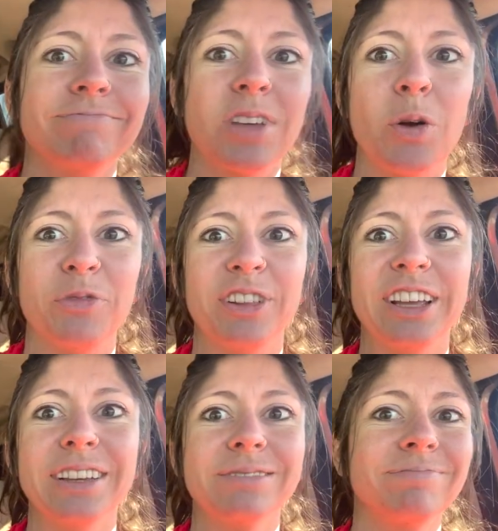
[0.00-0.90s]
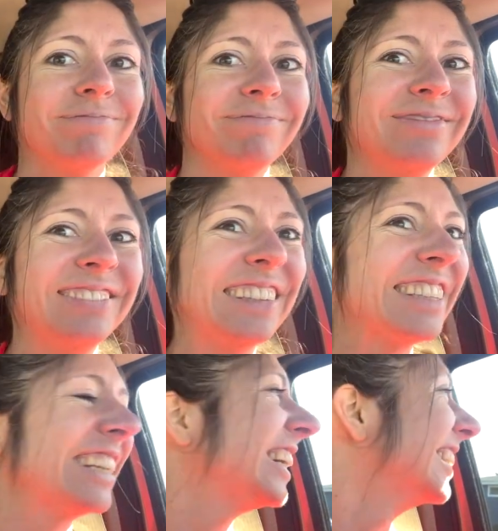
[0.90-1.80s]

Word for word: Hopefully. We'll see.